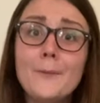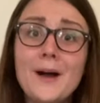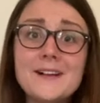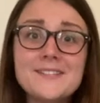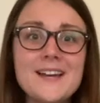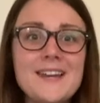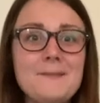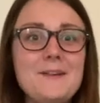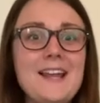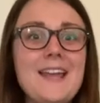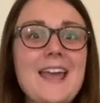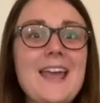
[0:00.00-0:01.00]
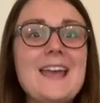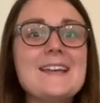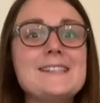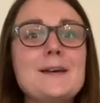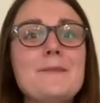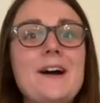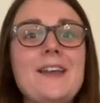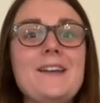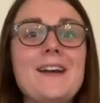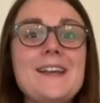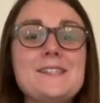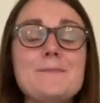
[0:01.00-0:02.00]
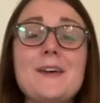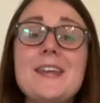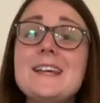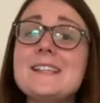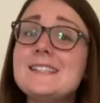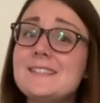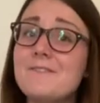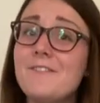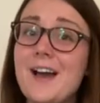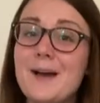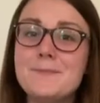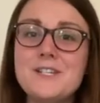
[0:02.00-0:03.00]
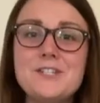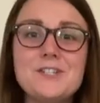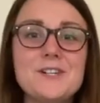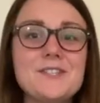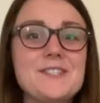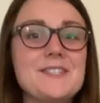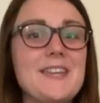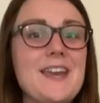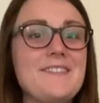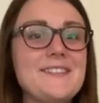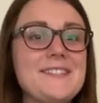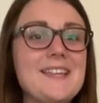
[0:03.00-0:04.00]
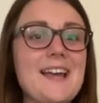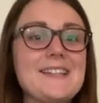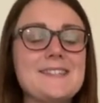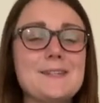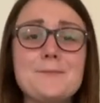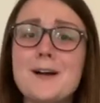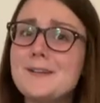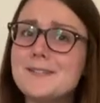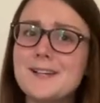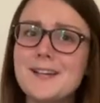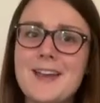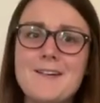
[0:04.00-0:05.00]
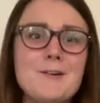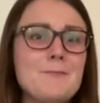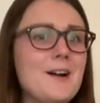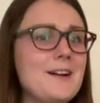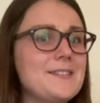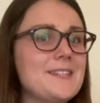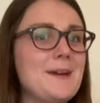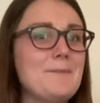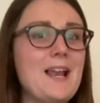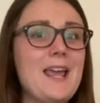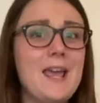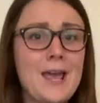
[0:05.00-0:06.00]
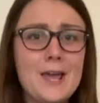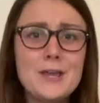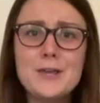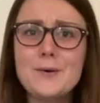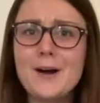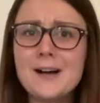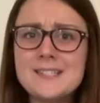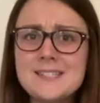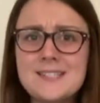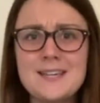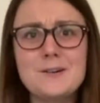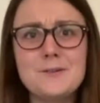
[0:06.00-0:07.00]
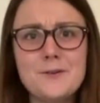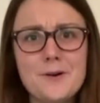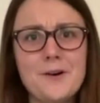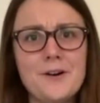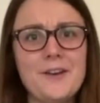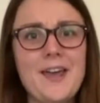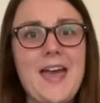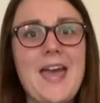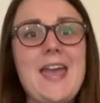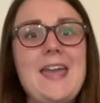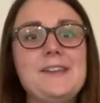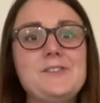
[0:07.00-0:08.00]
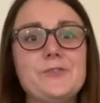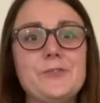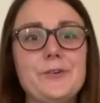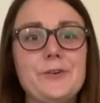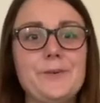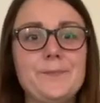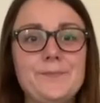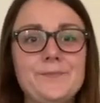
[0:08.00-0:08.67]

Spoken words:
Well done, Emily. It is Hermione Granger, but it is in fact Miss Johns, as Kieran said. So well done, Kieran. Well done, Emily. You are still on a draw.